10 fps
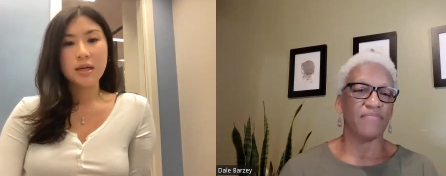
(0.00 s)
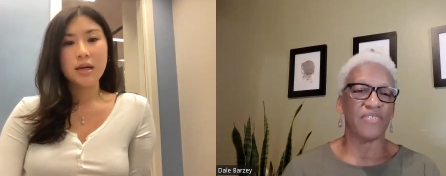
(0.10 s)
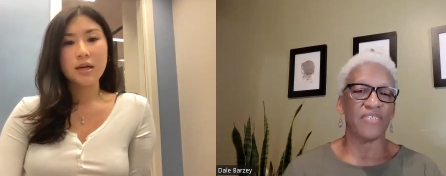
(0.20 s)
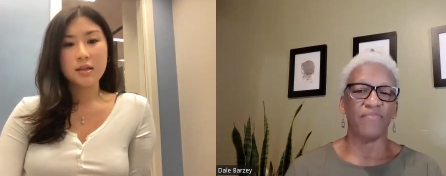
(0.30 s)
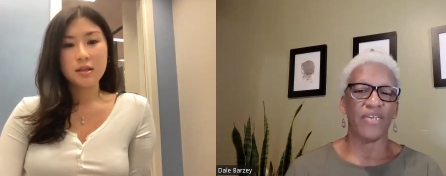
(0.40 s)

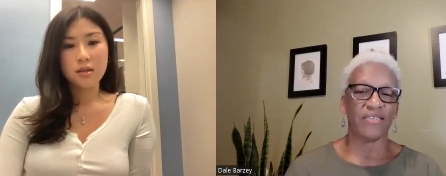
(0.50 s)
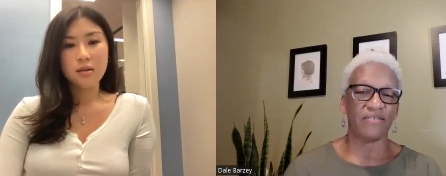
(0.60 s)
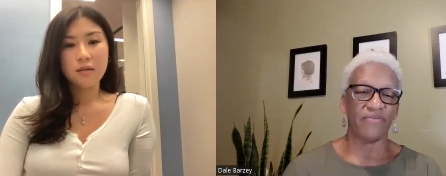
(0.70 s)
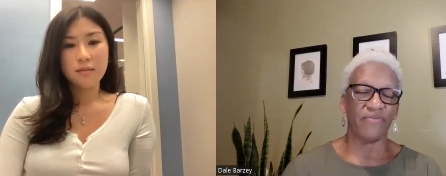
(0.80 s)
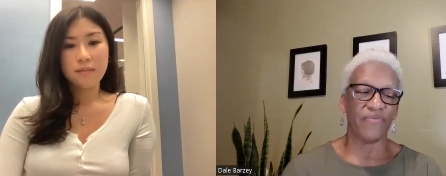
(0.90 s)
Speaker 1: sometimes they're
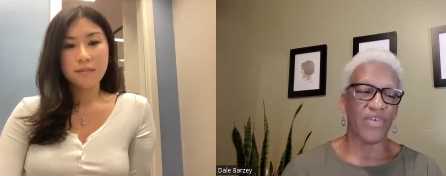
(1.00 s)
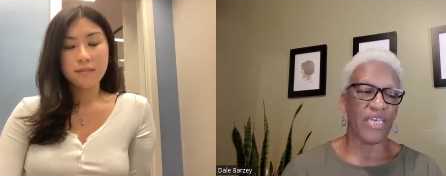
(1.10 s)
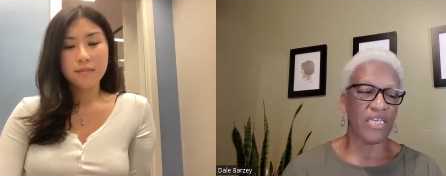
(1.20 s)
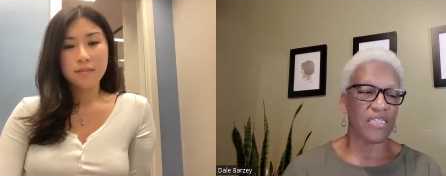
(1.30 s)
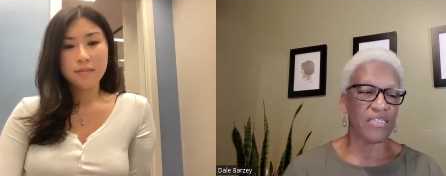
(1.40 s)
made to
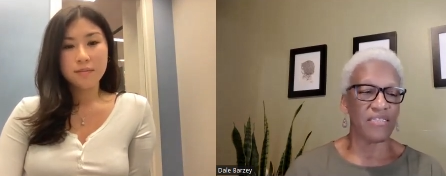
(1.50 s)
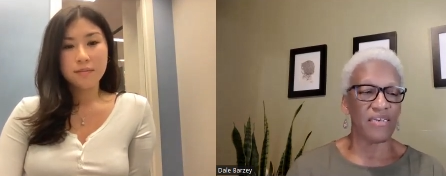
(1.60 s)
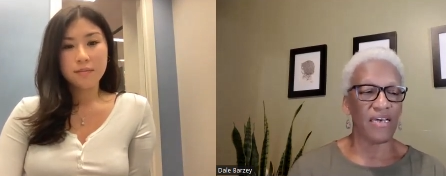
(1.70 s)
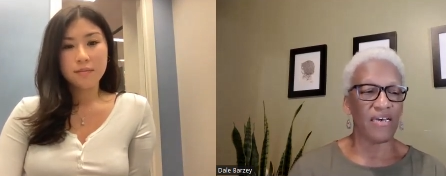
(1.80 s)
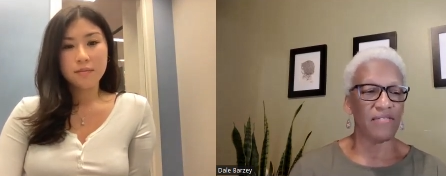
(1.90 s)

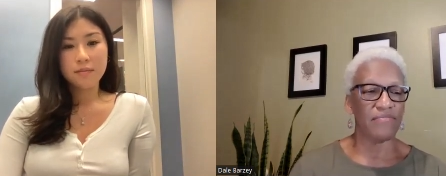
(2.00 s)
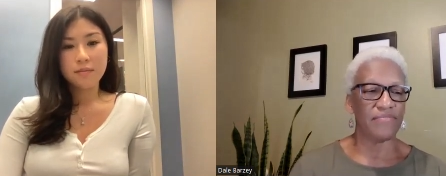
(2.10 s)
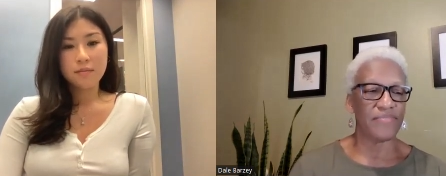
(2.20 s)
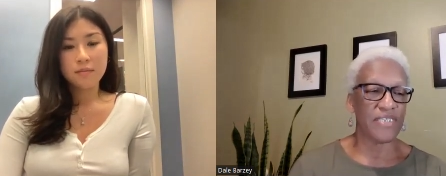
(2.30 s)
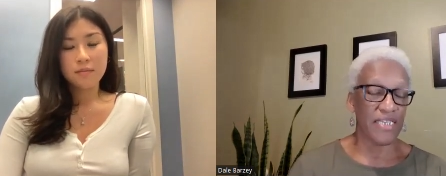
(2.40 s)
feel
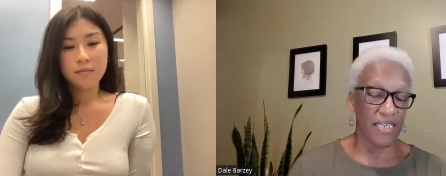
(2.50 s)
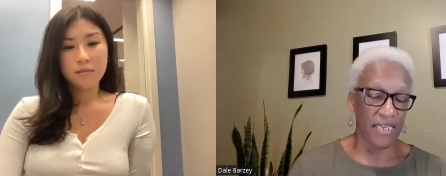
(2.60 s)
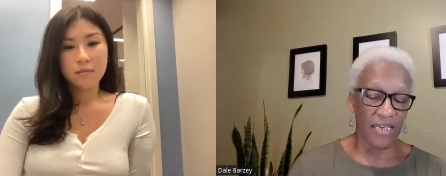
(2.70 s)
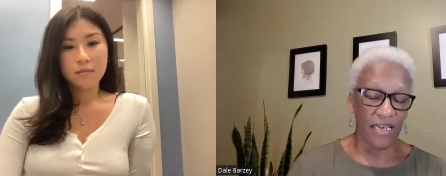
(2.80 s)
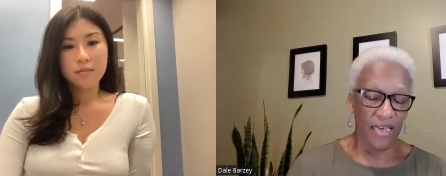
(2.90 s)
um,
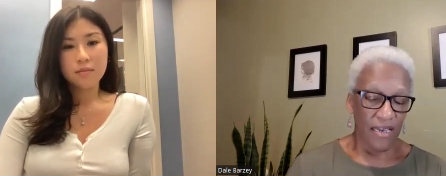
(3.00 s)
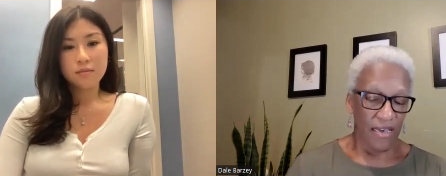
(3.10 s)
silly.